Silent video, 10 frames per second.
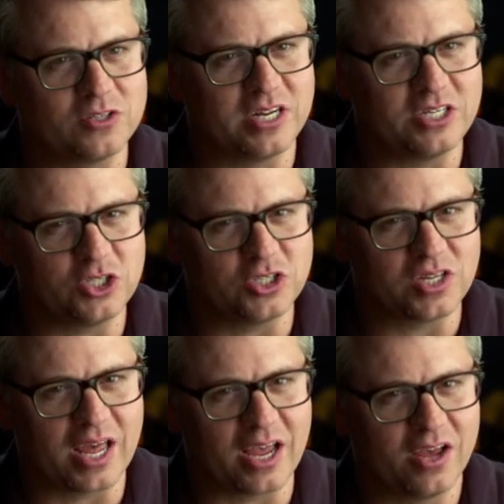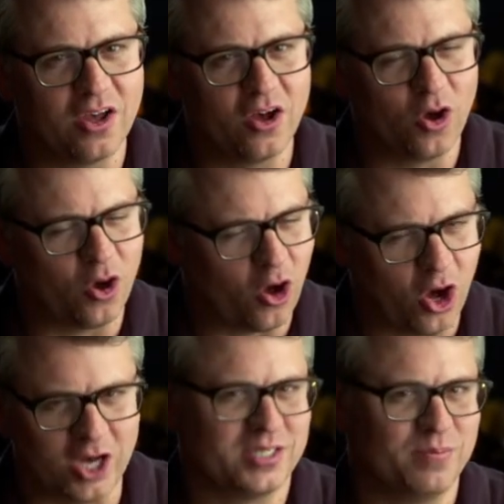that is just like
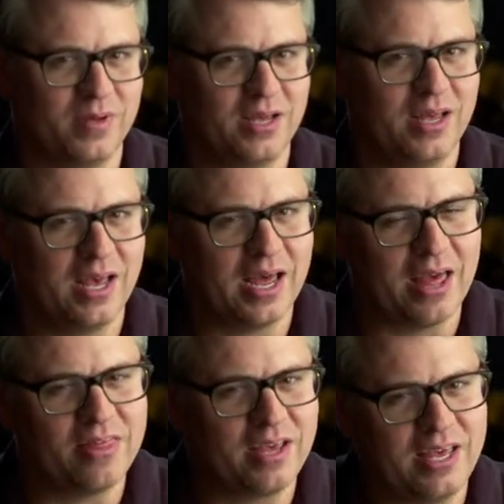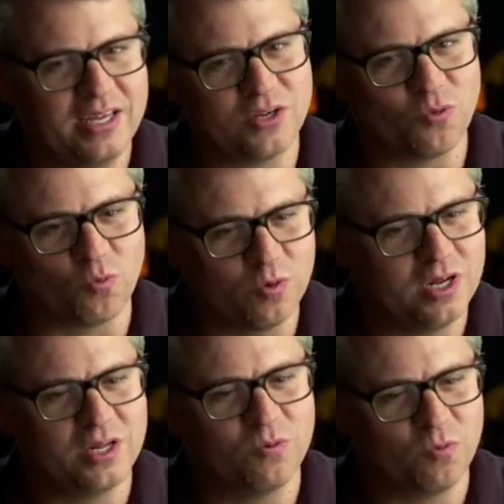awesome. And I think he's a
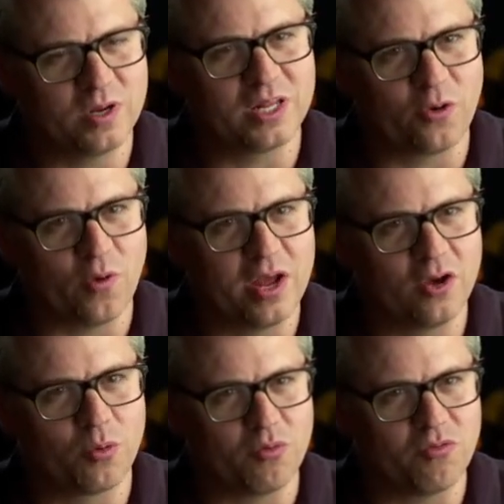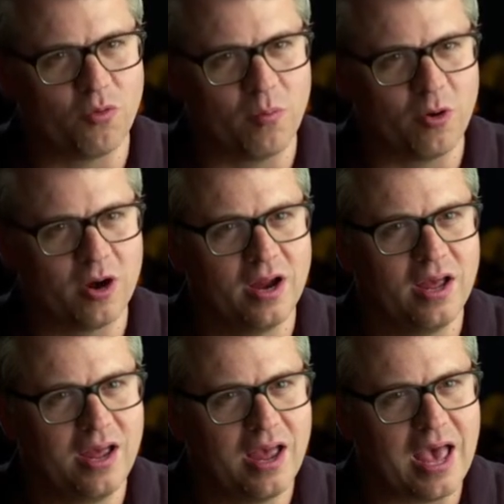really, really great young performer.
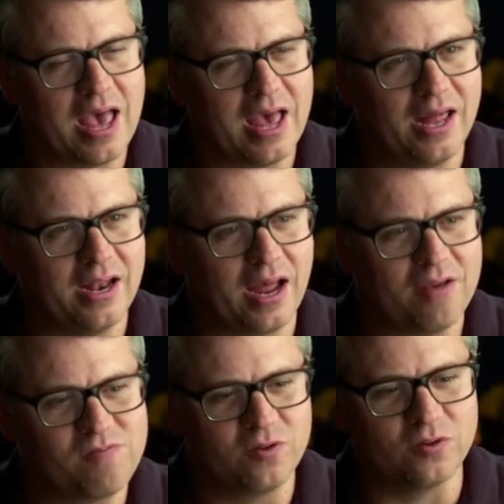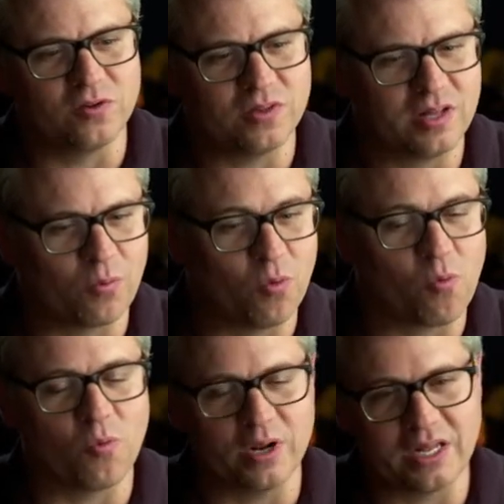And I feel like we're
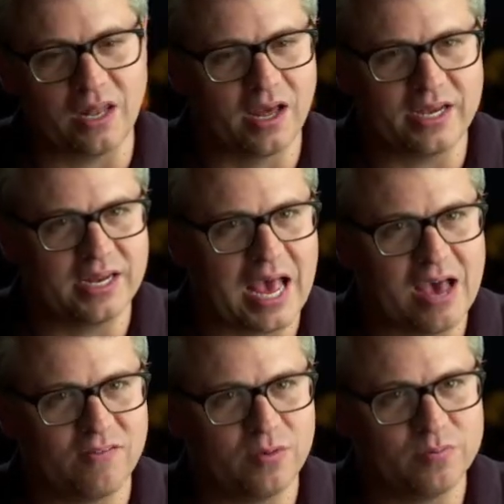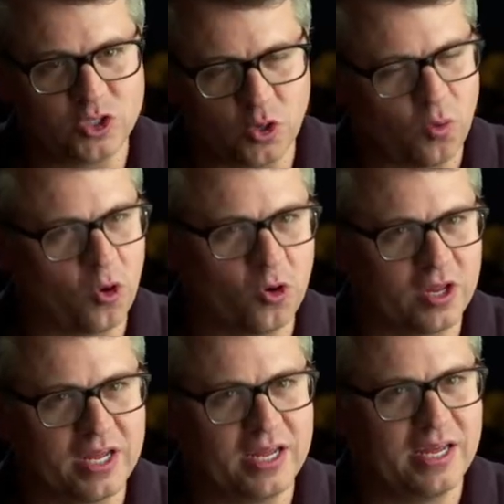really lucky to have him so
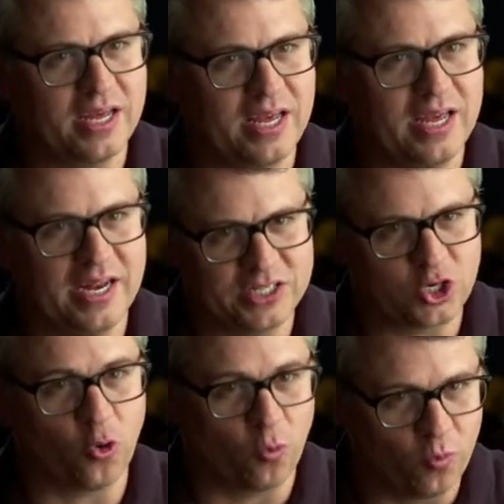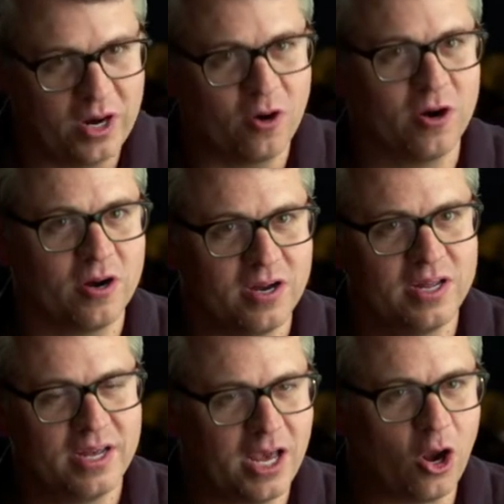early in his career
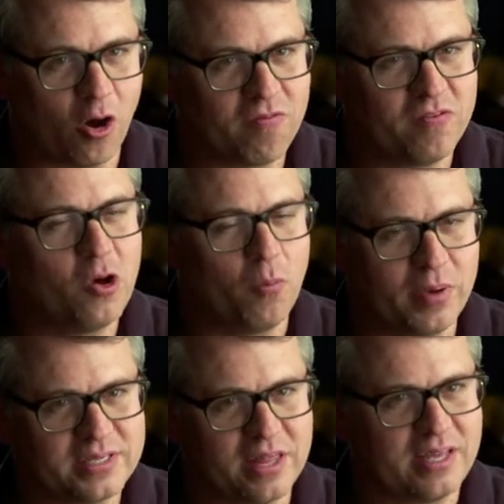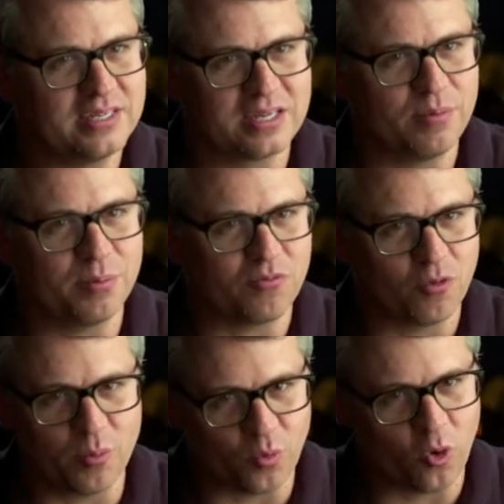in our film, because I think he's going to be a
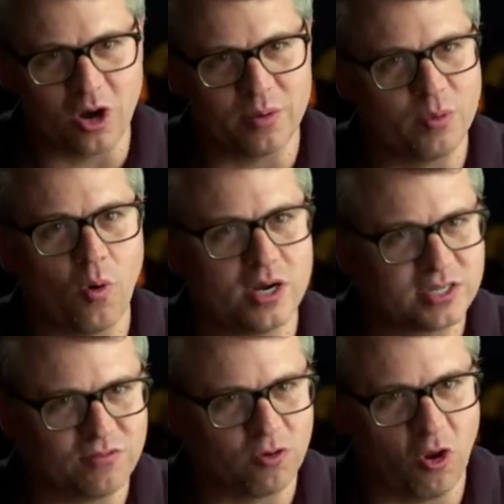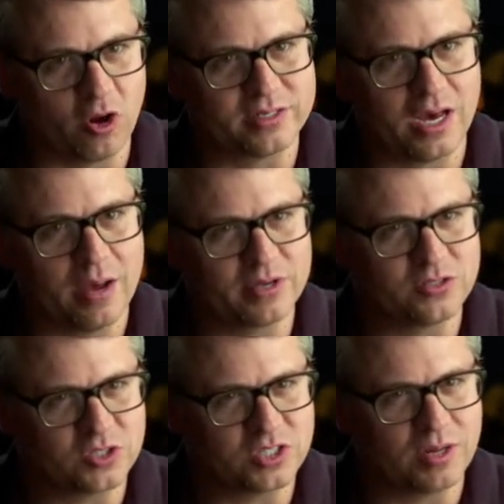performer that we're all going to be watching for a long time, because
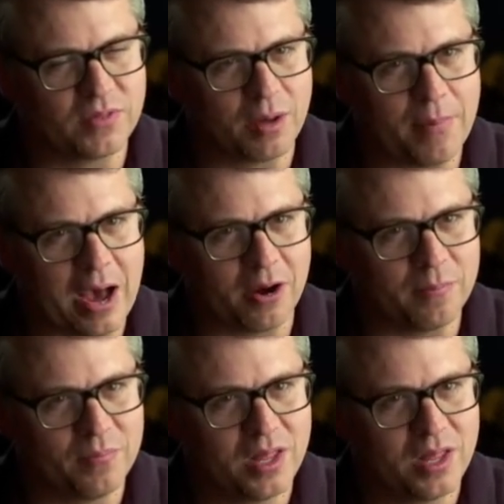there's just something about him